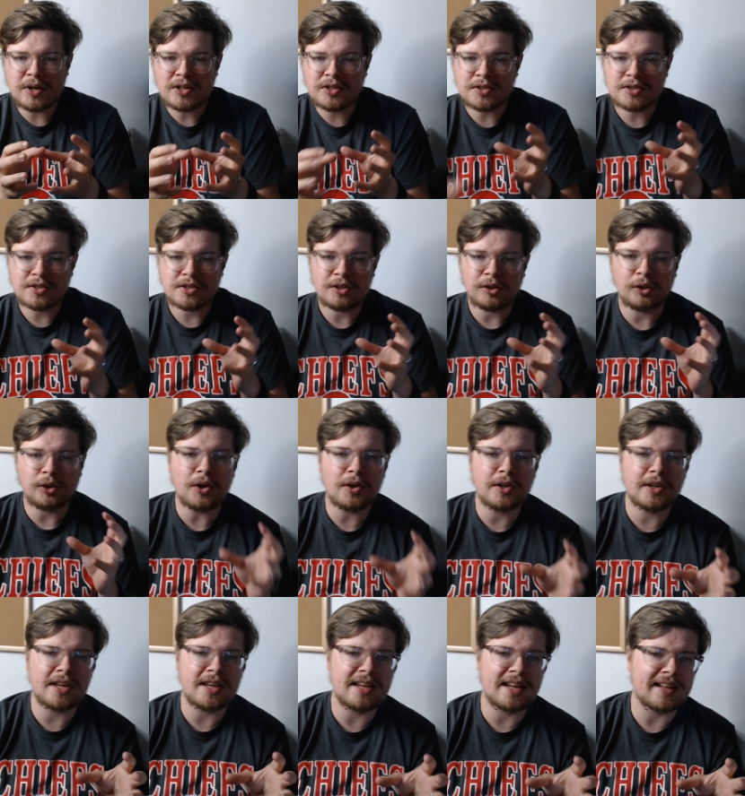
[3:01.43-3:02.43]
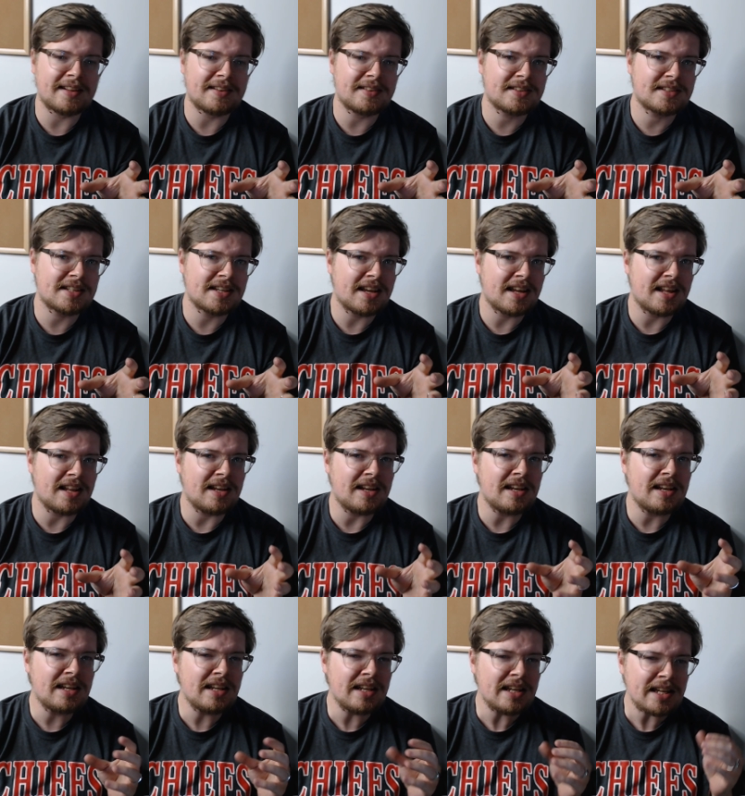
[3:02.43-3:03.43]
just looking at it a
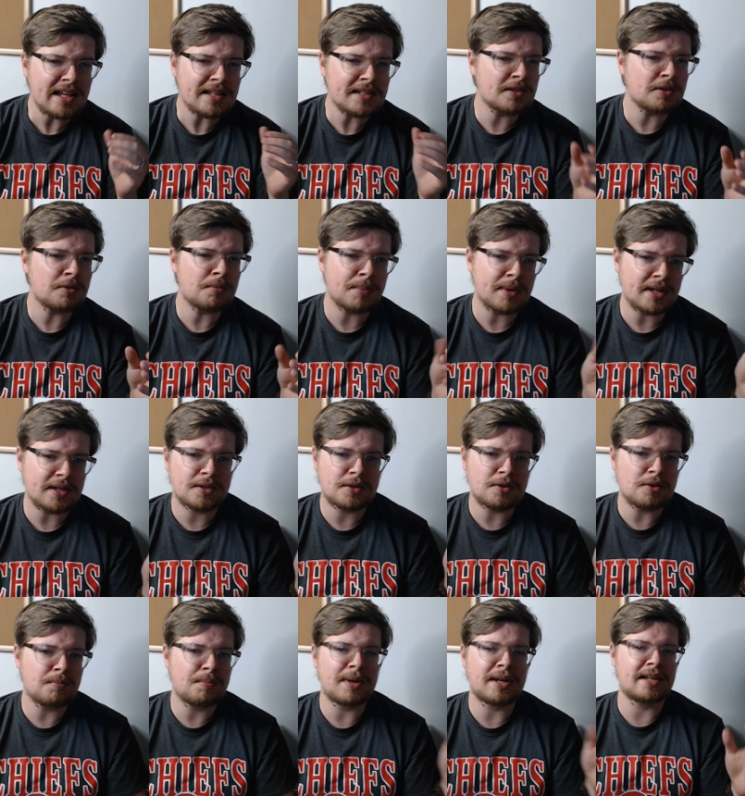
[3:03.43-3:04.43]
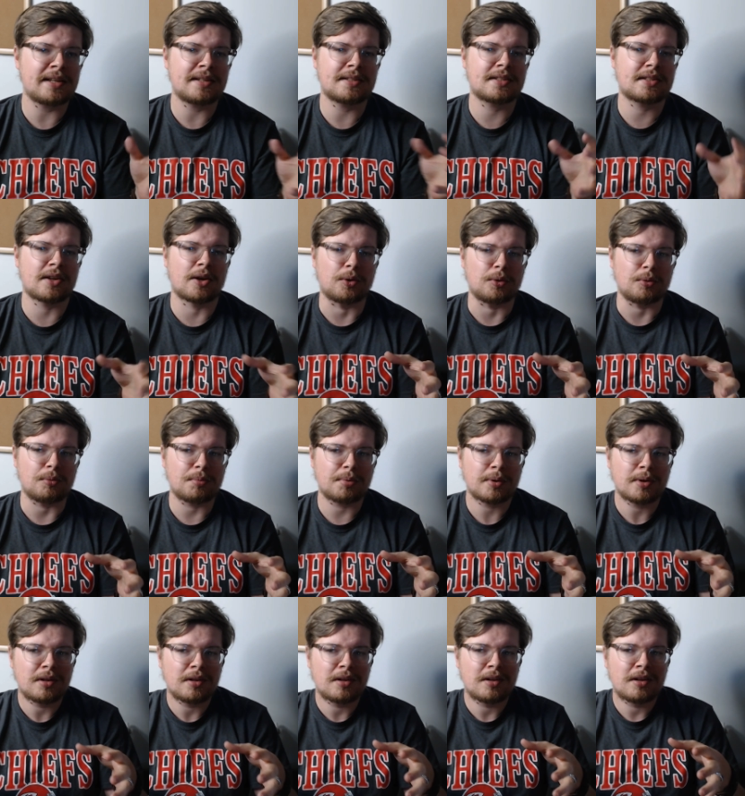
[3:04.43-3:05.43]
little bit too big in scope.
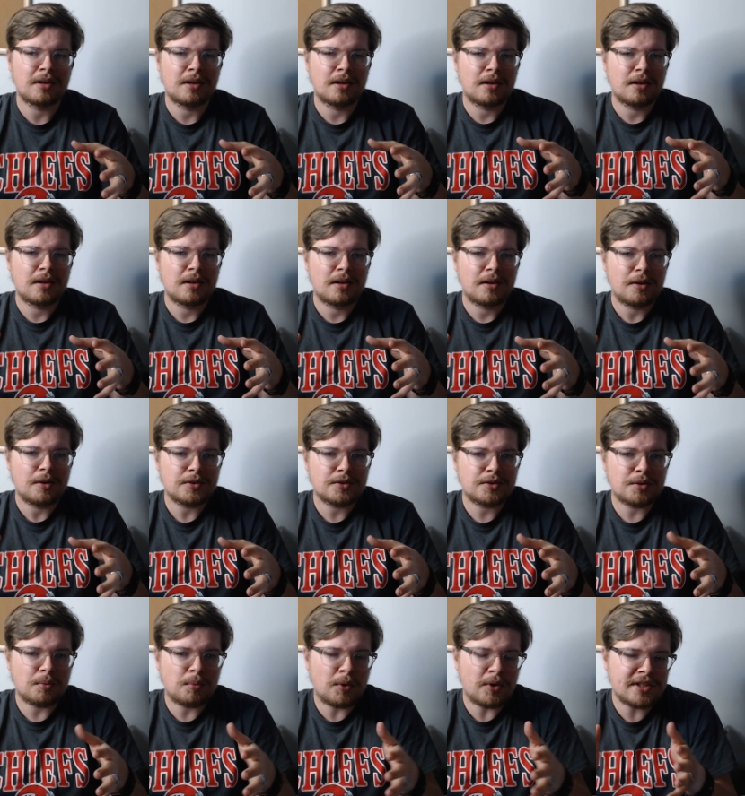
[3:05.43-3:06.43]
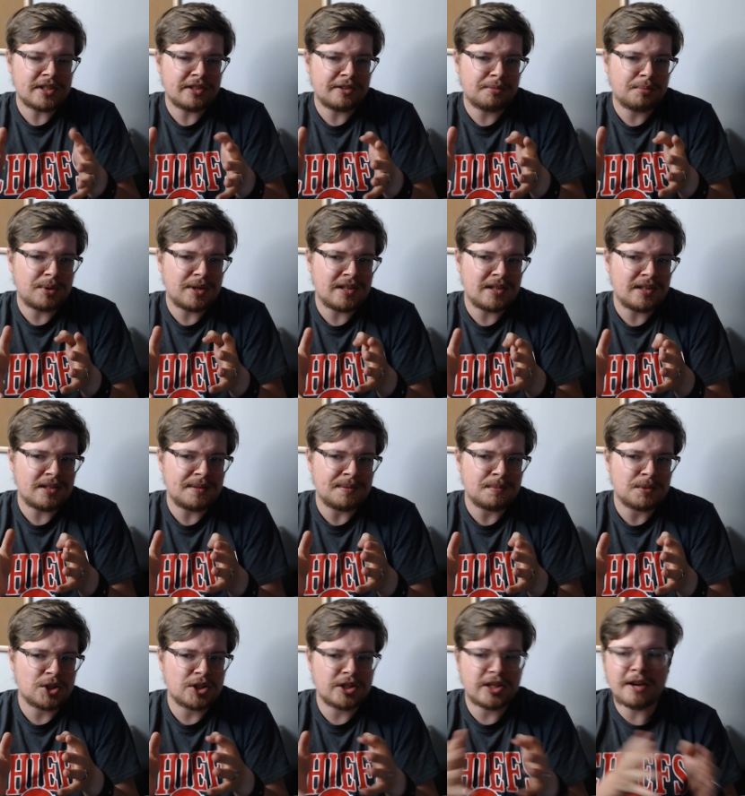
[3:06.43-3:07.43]
So, what if we
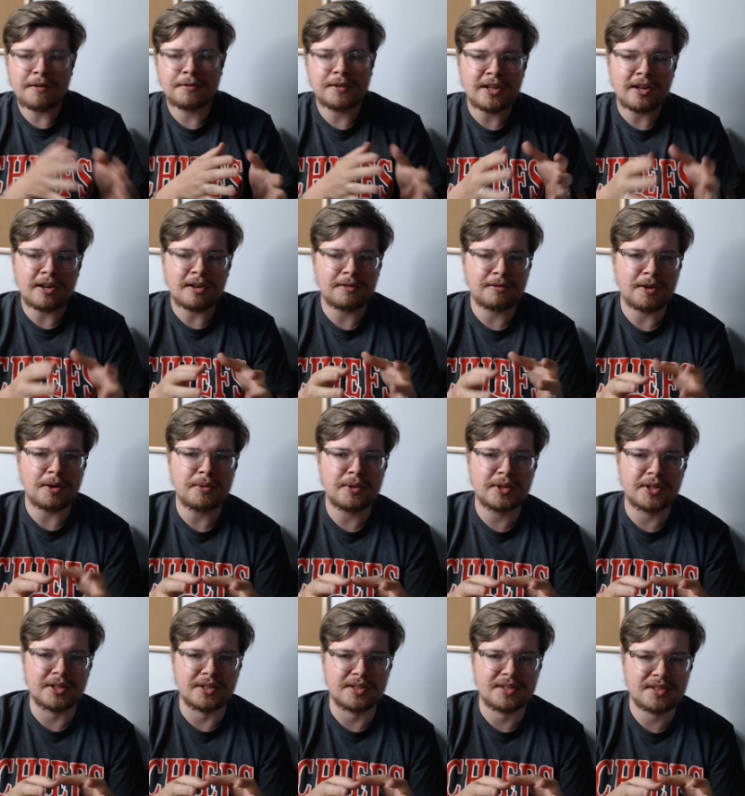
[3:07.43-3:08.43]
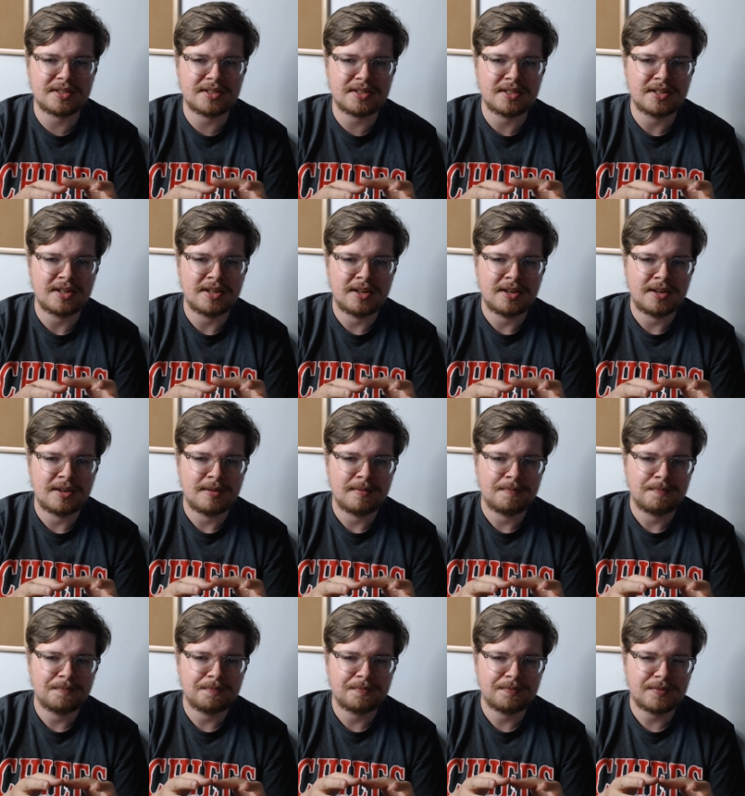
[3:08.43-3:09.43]
shifted our focus
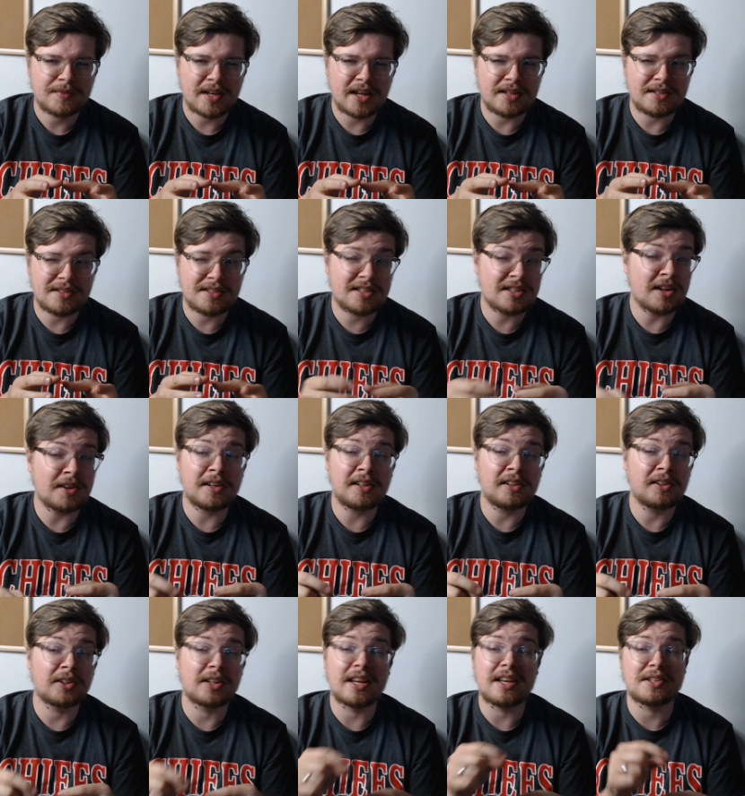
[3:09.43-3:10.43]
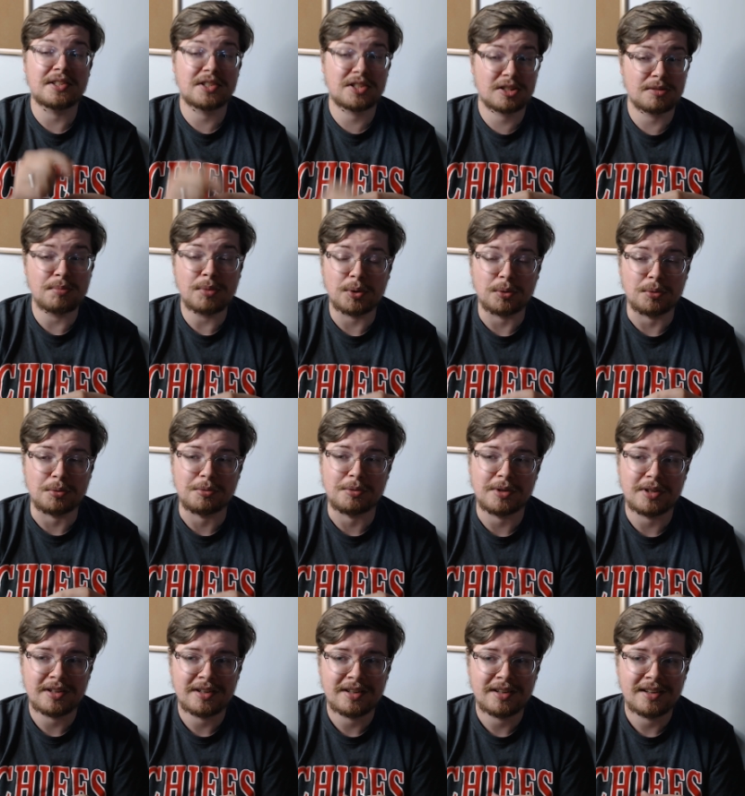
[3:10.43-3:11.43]
and started looking small
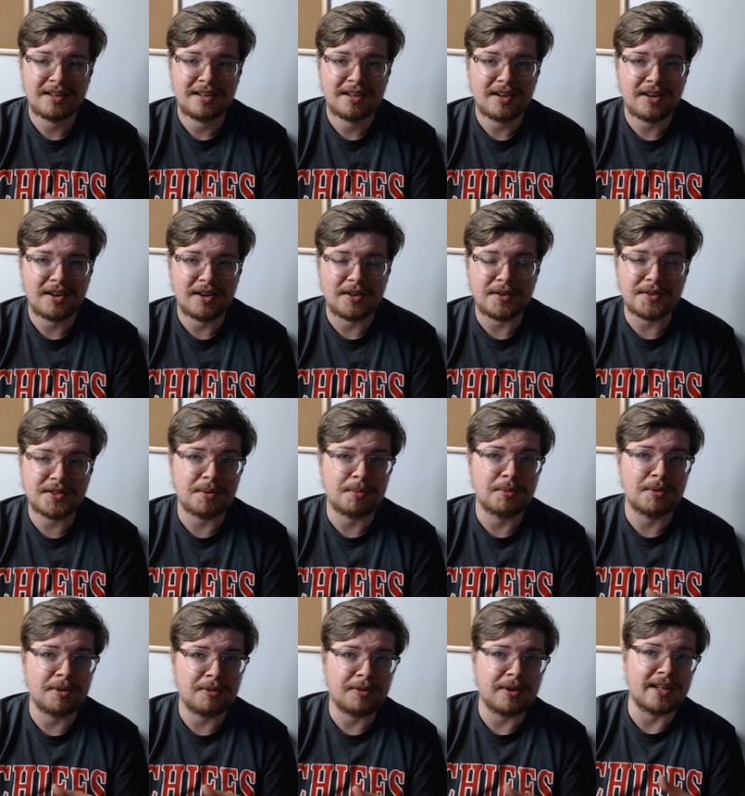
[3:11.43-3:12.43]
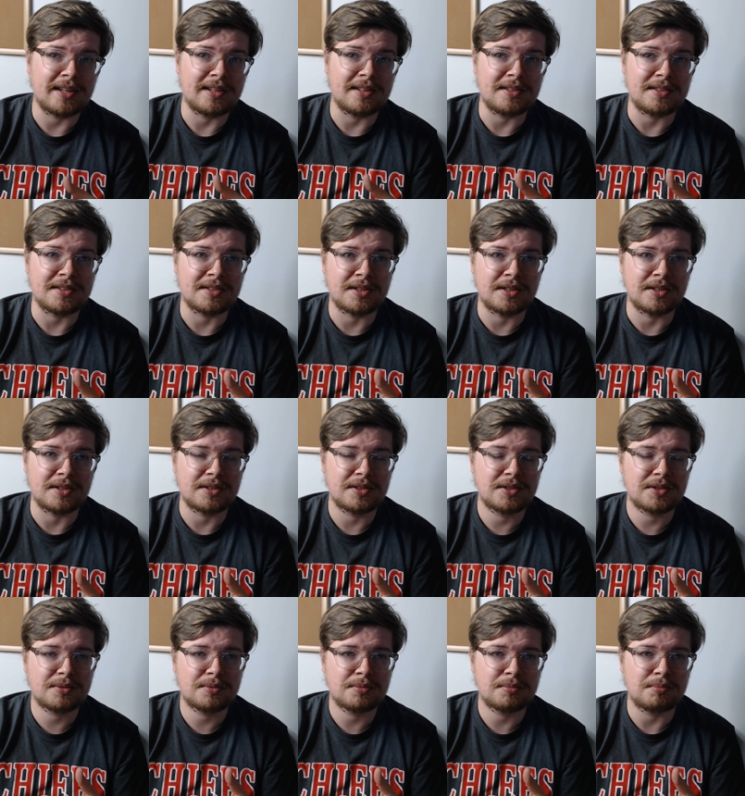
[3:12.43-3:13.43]
at some of the things that
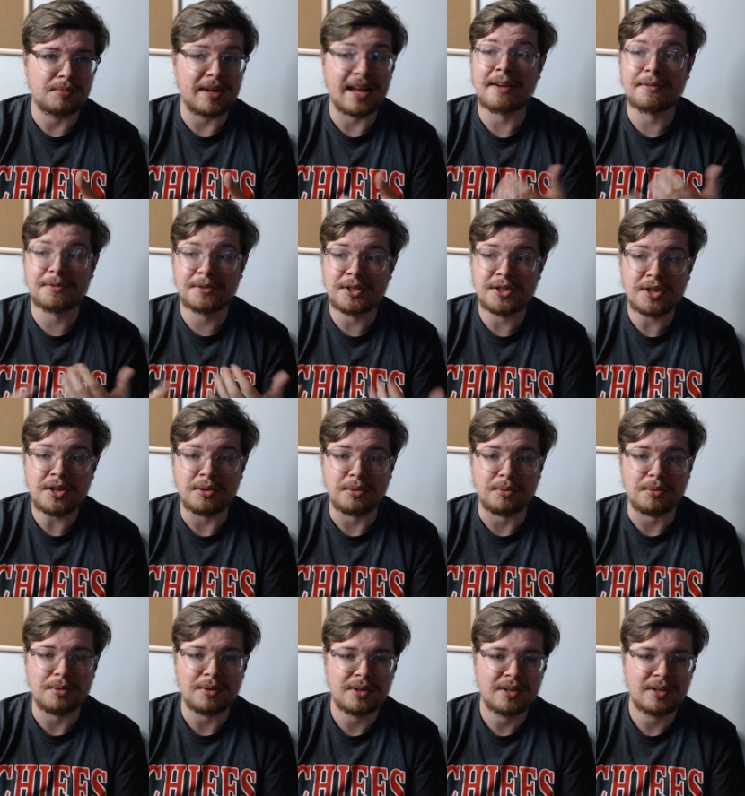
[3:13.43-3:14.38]
we have to do?